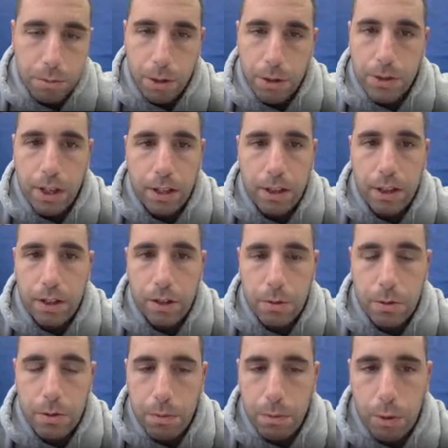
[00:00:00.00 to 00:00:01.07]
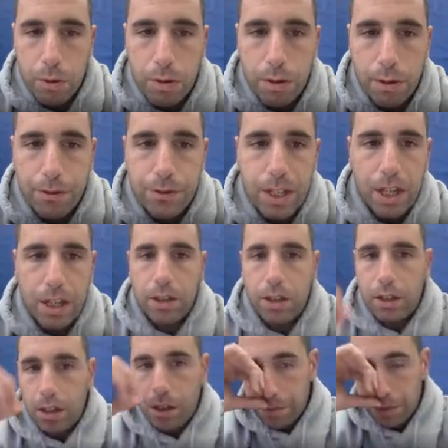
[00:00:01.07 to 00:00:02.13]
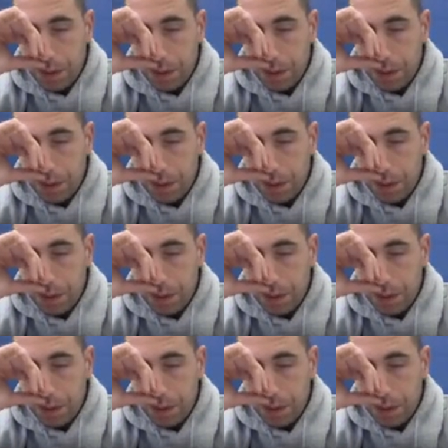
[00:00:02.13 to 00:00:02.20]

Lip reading: most likely because most of you have taken the